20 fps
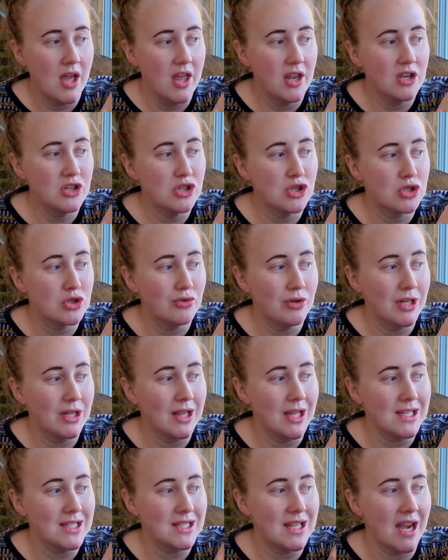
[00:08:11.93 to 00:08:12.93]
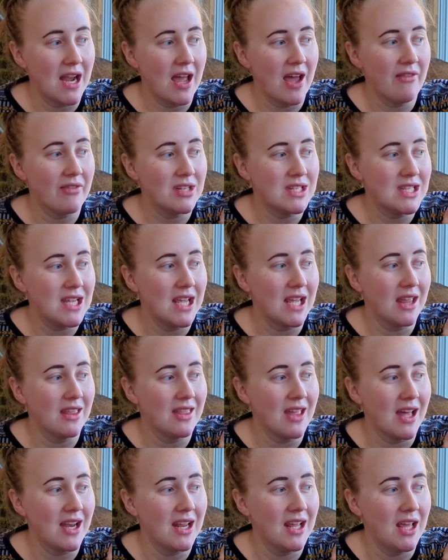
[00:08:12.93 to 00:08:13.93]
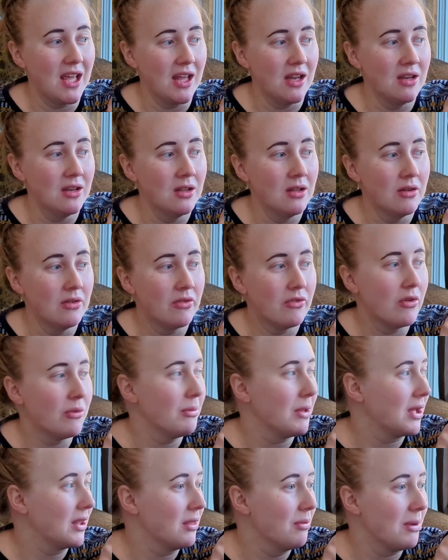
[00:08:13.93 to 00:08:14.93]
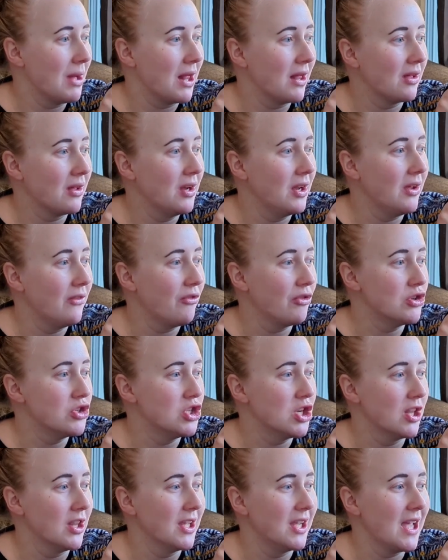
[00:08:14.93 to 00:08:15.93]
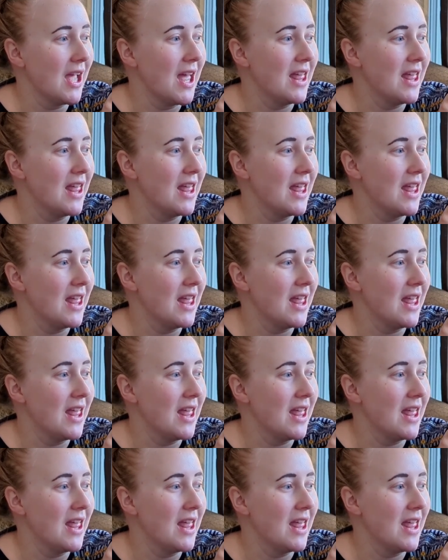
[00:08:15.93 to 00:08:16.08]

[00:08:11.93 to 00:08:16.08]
And I just realized that I haven't taken that in from like the balcony for chilling.